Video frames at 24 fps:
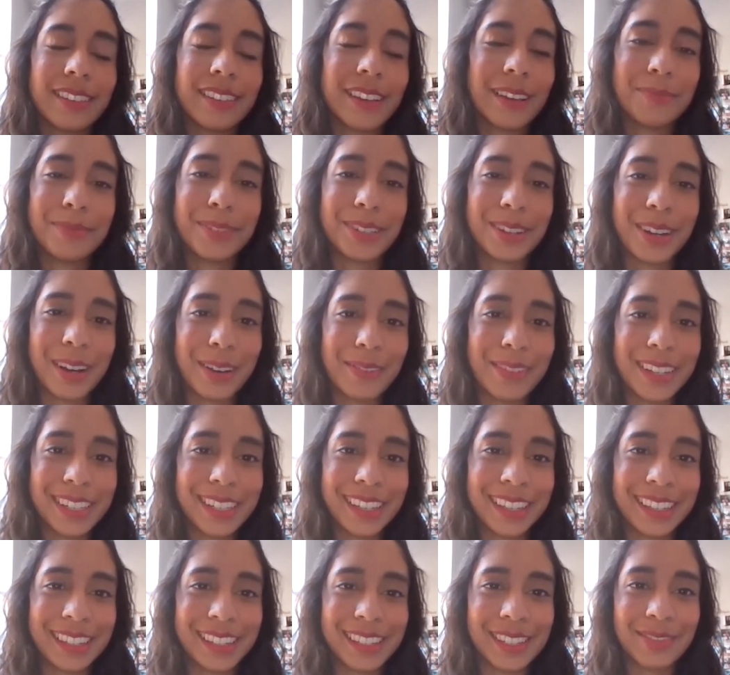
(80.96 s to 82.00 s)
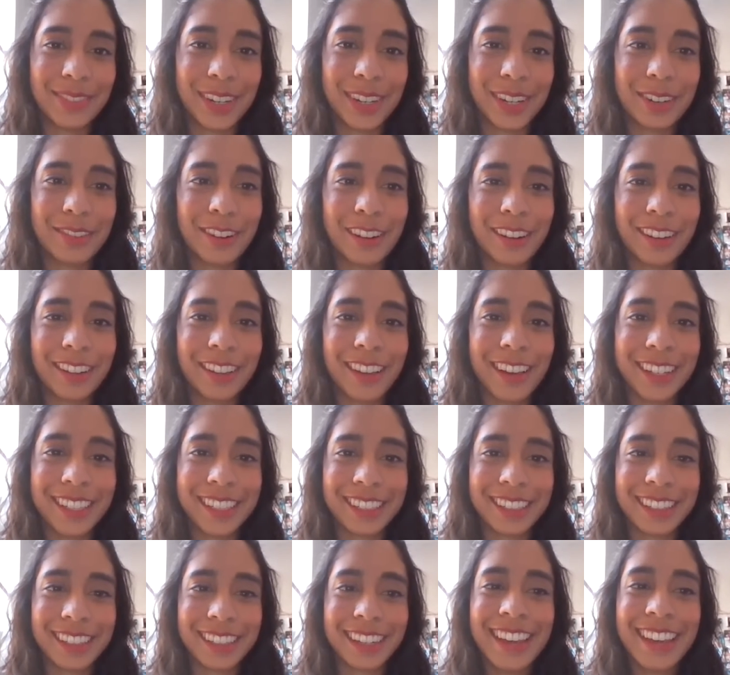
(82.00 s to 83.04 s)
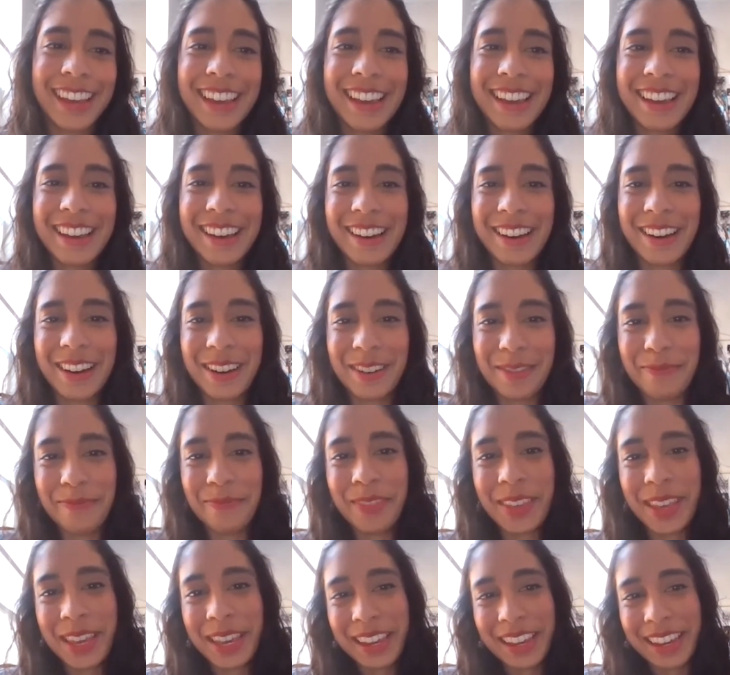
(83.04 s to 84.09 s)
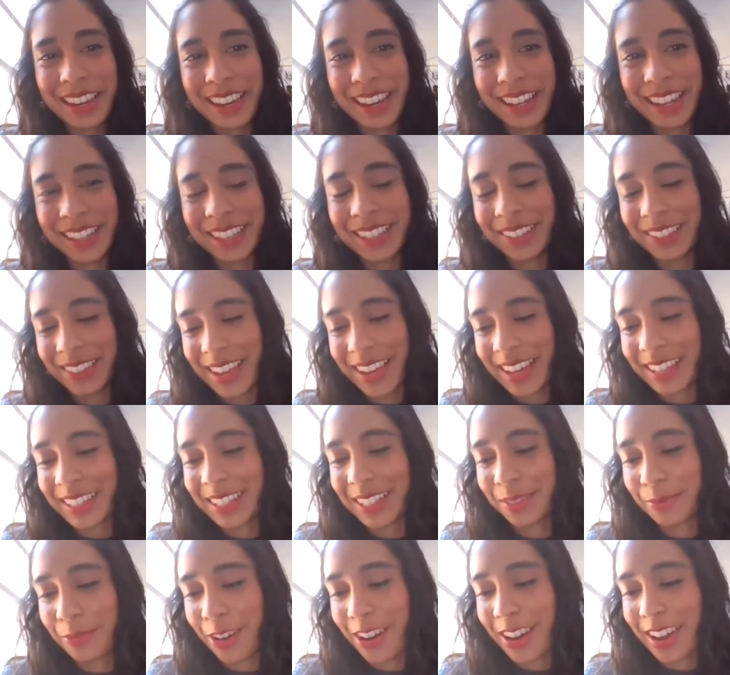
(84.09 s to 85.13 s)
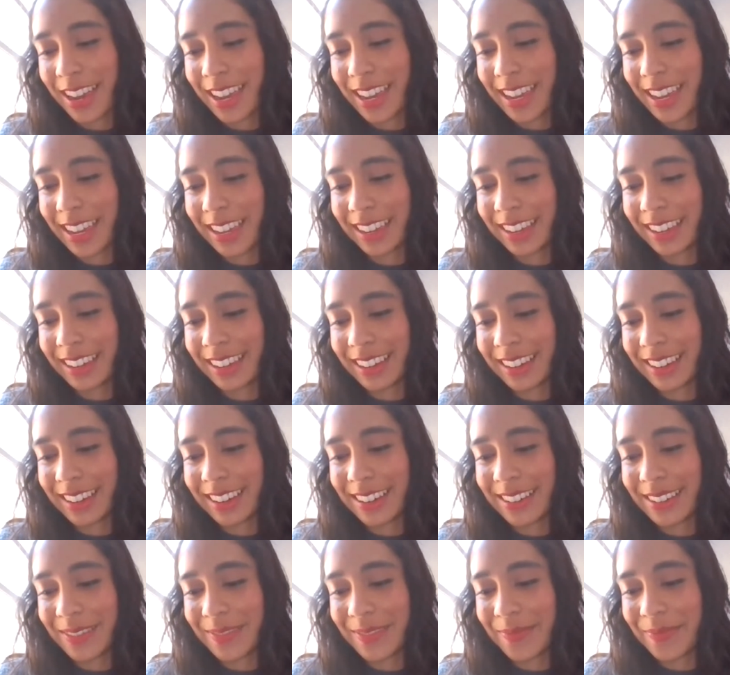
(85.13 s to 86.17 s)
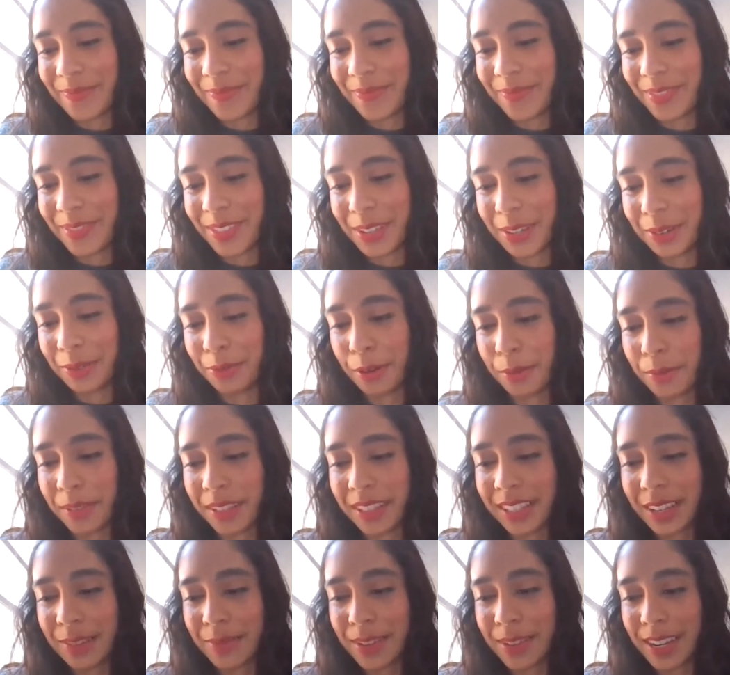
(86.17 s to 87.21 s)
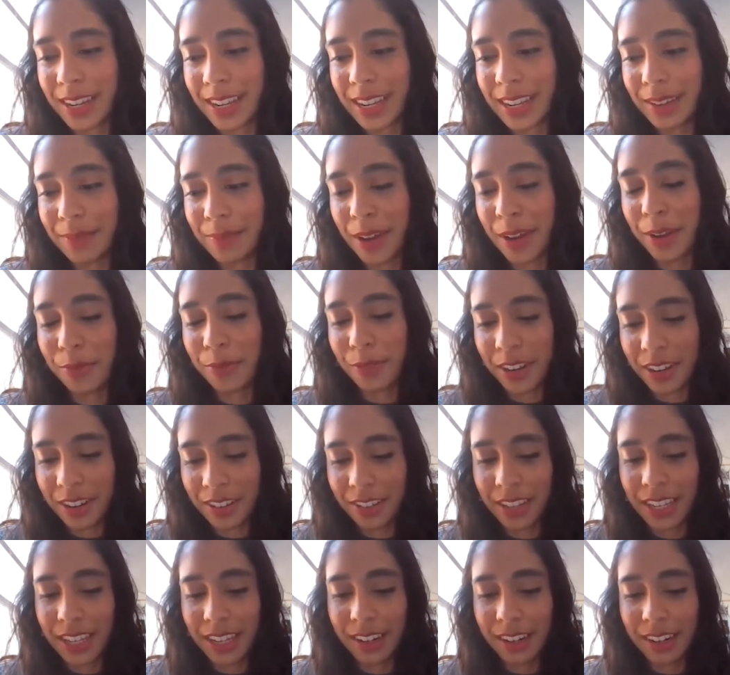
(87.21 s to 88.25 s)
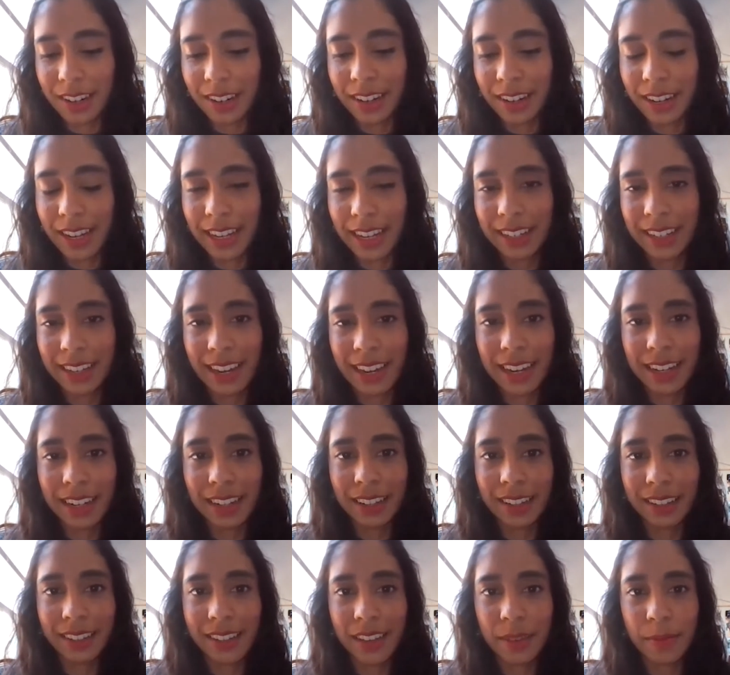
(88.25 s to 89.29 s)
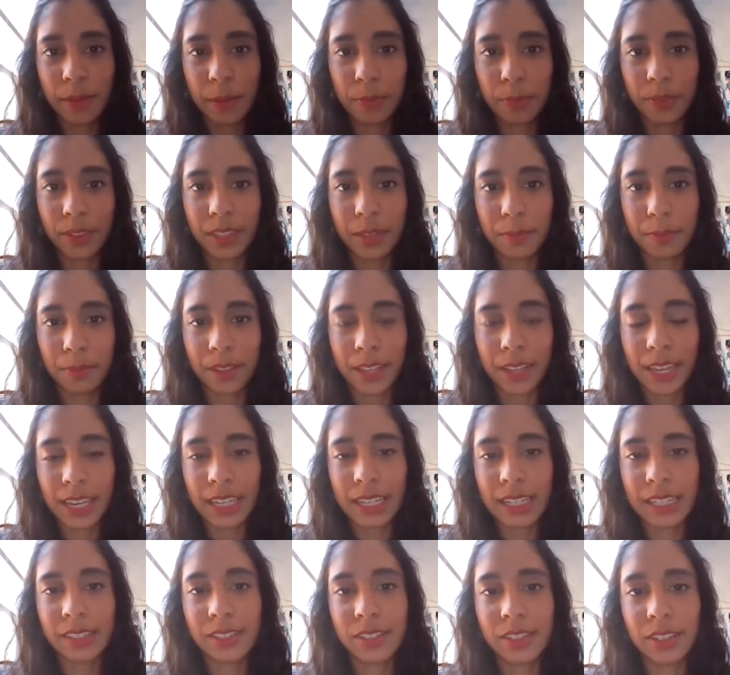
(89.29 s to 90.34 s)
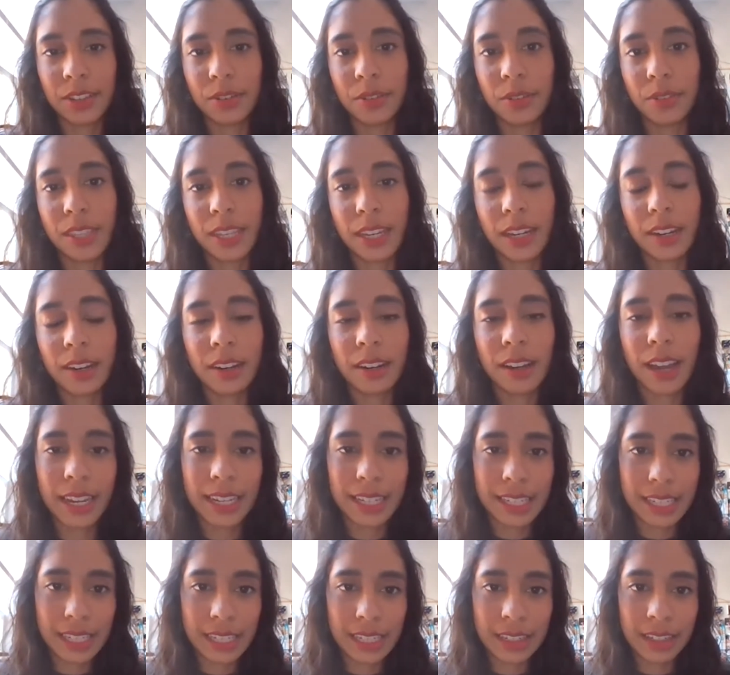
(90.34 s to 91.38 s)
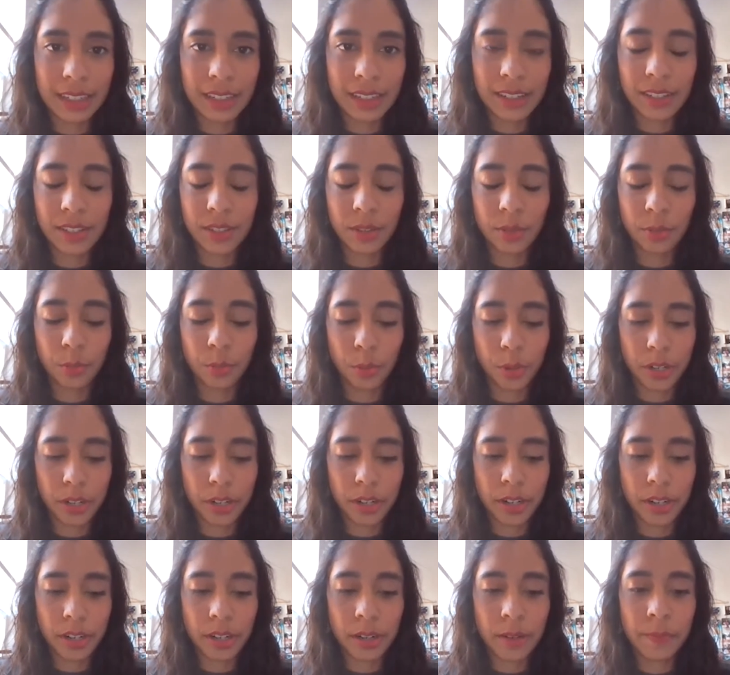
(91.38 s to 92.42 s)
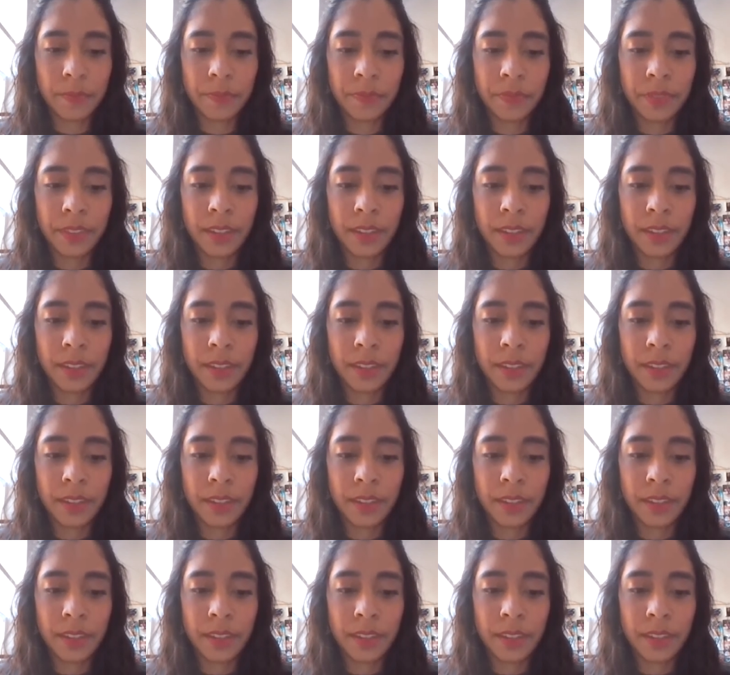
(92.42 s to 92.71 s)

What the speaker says: I'm sorry, I'm not telling this very chronologically. And so that's why the Women's Committee, my 1L year, had kind of come up with a plan. So their ideas were